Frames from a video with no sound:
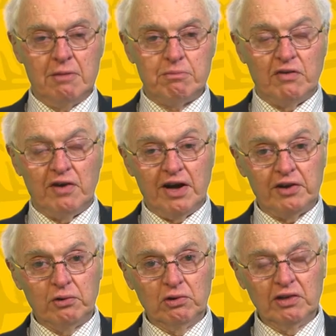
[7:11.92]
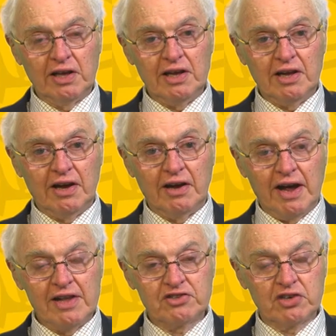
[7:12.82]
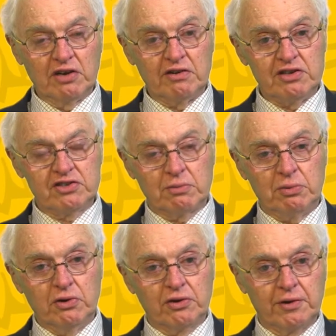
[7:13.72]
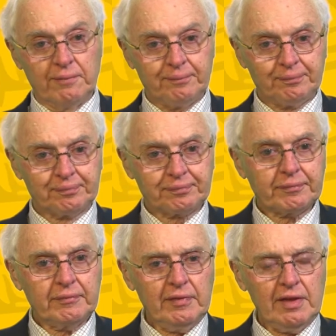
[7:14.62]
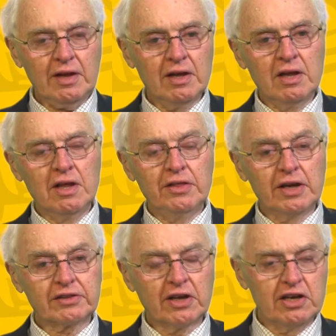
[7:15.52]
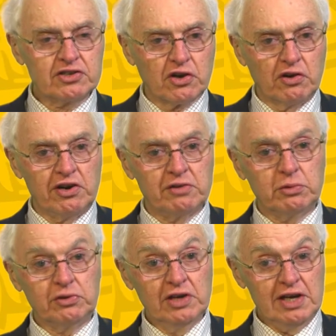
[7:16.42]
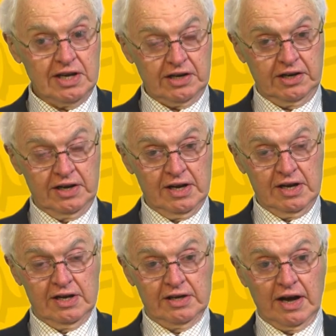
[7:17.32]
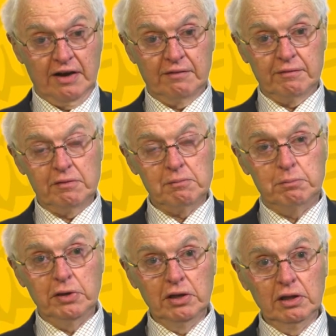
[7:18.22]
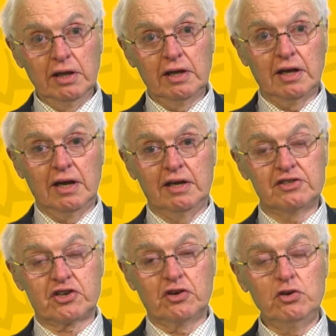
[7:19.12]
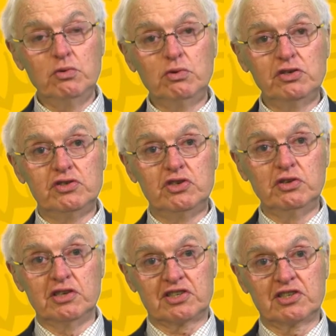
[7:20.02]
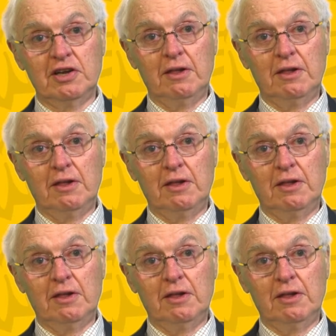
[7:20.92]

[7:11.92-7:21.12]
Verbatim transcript: provide all the ancillary support that the historian would need. Now, Bill, as to who would do it,